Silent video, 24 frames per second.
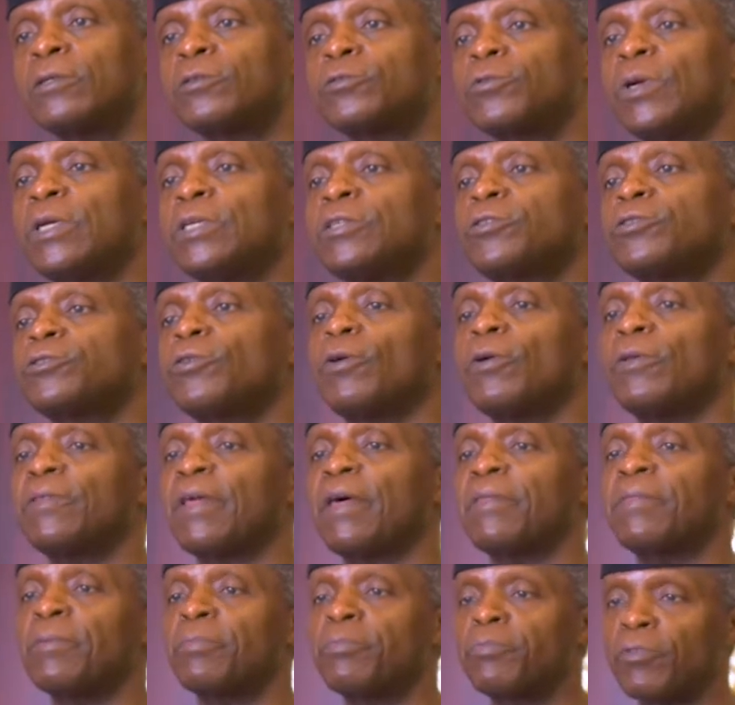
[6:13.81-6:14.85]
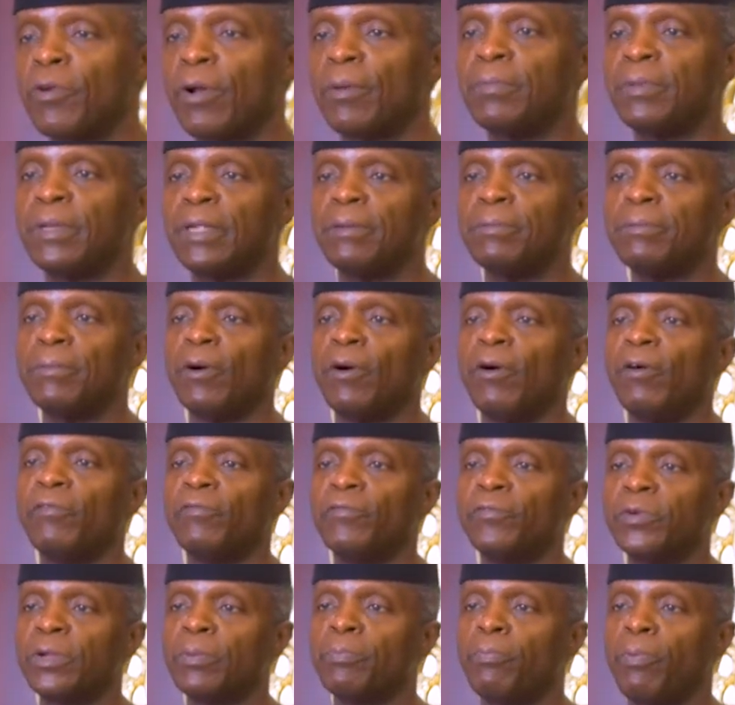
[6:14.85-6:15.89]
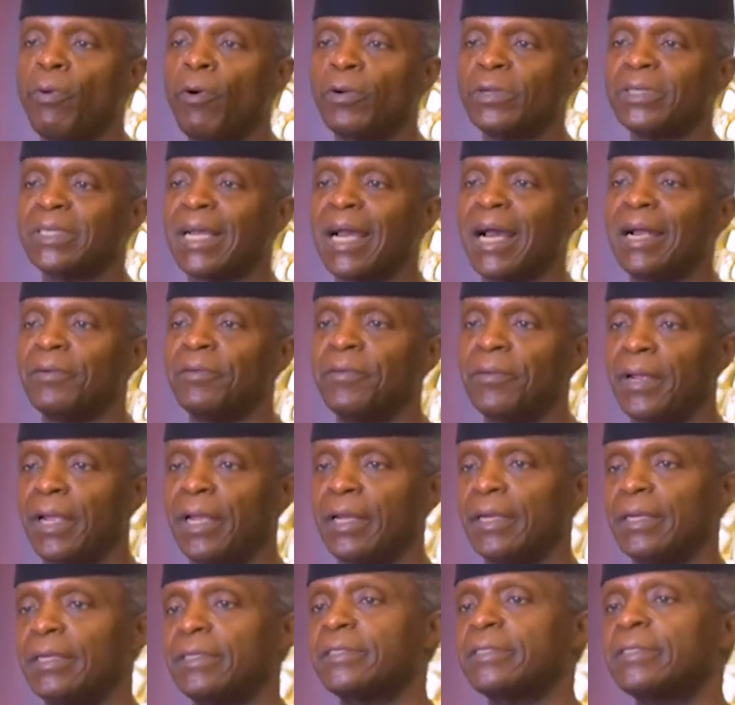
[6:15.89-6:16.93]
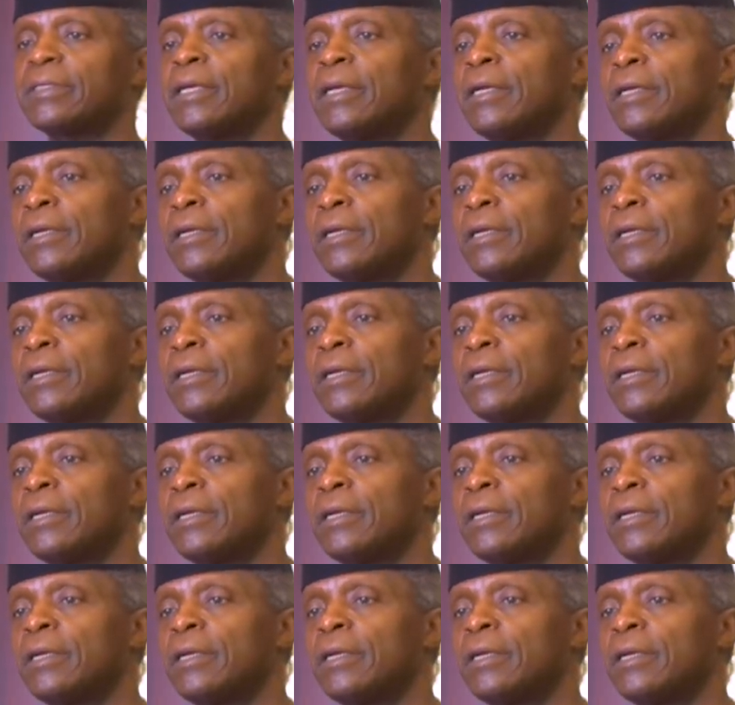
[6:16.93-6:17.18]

to ensure that the problem of report arrears